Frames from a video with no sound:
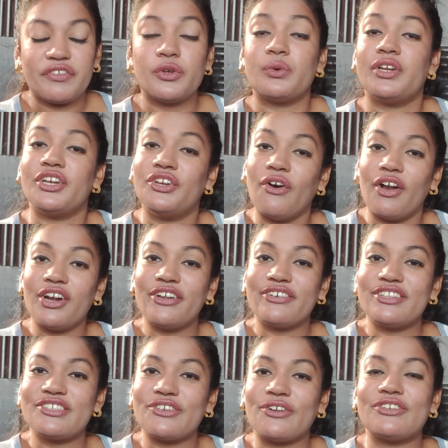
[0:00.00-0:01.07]
if you did not know
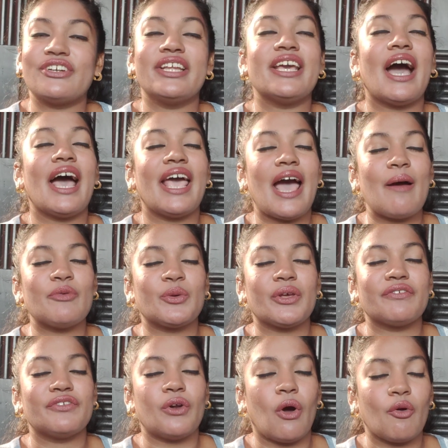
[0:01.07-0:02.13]
this already I am
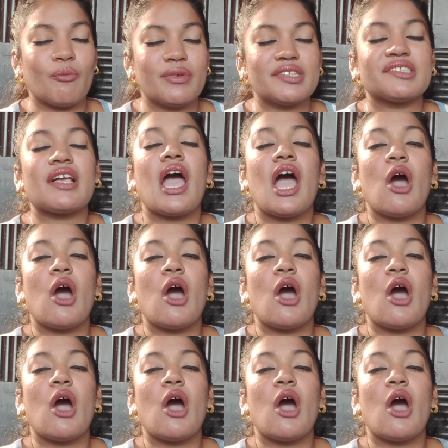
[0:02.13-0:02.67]
doing vlogmas